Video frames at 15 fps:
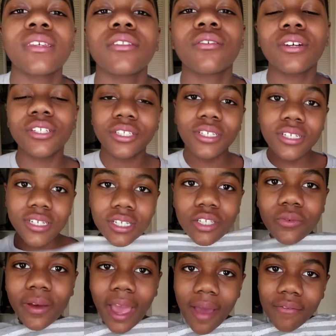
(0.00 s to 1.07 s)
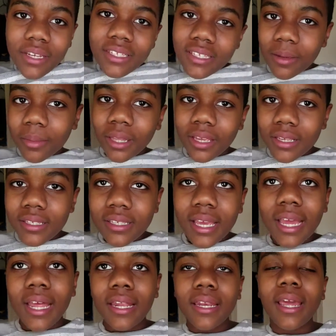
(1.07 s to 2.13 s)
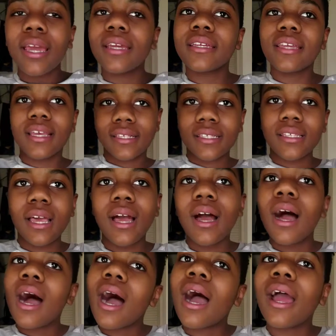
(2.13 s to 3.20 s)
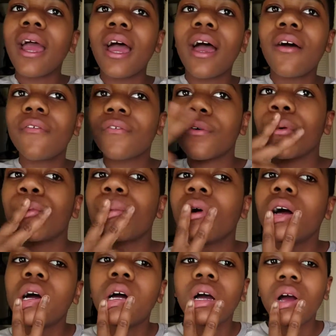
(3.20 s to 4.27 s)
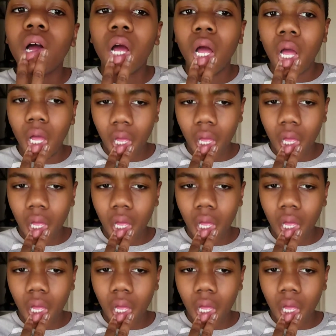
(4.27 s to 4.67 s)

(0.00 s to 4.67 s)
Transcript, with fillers: Tenth question is, do I have any siblings? And yes, I have, um,